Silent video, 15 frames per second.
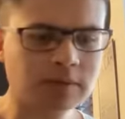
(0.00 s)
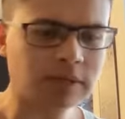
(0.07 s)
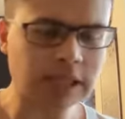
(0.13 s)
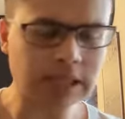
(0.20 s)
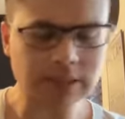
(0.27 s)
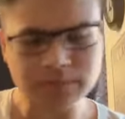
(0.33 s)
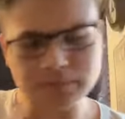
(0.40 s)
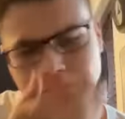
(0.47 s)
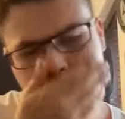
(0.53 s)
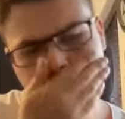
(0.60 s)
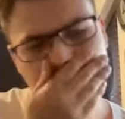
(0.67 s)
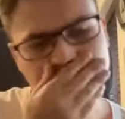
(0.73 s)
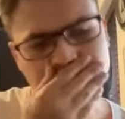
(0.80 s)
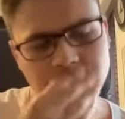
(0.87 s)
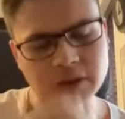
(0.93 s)

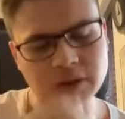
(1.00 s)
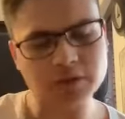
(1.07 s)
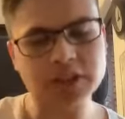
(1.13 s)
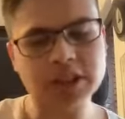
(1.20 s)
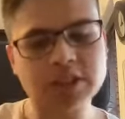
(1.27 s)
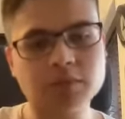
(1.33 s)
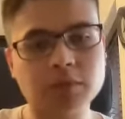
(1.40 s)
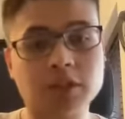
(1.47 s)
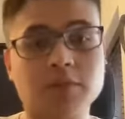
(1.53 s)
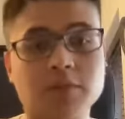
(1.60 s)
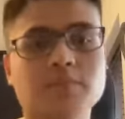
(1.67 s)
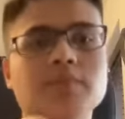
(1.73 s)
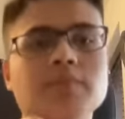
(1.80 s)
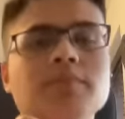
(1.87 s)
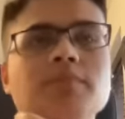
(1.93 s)
during the off-season, which
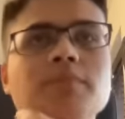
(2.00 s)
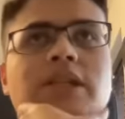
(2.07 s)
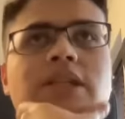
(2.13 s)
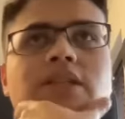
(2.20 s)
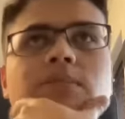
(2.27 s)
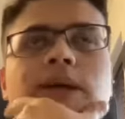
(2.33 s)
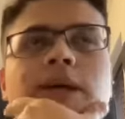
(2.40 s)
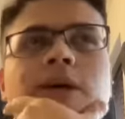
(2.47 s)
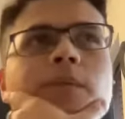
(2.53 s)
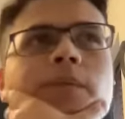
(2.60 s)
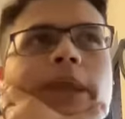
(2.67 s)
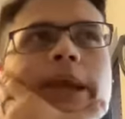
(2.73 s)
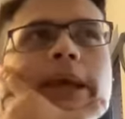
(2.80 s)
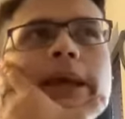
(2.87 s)
I'm pleased about.